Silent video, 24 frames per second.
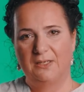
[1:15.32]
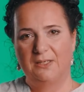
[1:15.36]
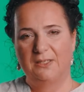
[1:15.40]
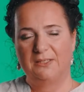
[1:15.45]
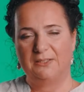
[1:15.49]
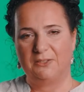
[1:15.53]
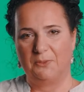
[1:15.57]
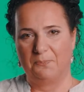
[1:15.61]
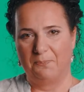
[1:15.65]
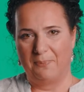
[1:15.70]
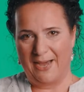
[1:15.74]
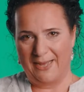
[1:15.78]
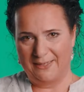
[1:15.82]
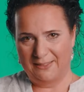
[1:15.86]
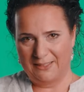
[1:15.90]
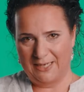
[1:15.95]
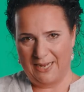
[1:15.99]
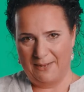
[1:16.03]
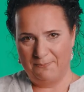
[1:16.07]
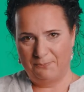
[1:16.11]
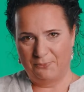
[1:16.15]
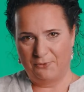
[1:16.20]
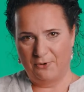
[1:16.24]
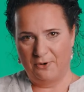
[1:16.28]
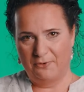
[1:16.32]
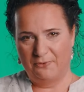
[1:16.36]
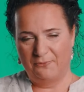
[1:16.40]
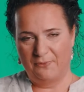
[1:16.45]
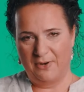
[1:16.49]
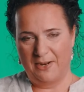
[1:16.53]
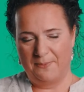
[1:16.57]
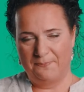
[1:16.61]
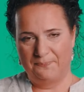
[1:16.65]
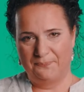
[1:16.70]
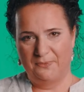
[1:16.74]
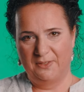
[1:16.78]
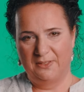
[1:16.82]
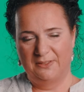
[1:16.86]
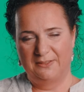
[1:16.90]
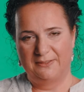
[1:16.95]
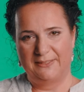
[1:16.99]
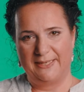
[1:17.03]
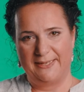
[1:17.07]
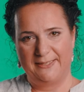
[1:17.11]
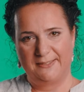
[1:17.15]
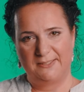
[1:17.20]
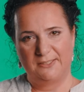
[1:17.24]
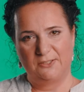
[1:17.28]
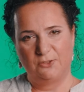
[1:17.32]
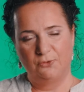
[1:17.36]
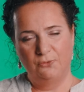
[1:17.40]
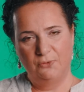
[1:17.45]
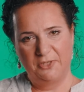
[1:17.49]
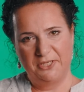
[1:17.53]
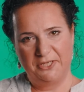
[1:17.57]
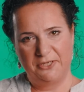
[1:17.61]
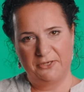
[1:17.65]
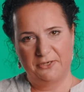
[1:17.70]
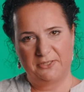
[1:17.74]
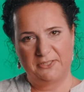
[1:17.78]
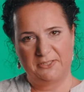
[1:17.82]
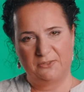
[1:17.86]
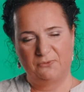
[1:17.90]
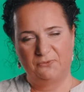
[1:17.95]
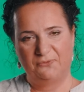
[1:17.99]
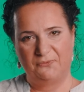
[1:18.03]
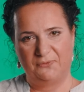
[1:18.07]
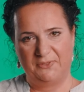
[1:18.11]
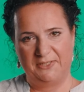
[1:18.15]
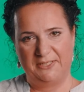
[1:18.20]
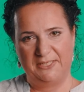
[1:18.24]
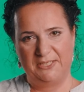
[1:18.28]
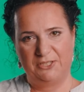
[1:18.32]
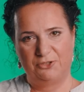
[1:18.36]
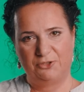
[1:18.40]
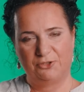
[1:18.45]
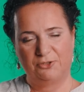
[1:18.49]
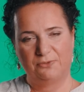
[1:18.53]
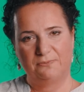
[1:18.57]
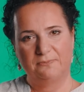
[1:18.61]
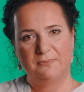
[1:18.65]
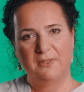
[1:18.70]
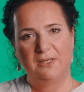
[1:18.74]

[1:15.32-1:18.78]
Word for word: The part-time program takes two years to finish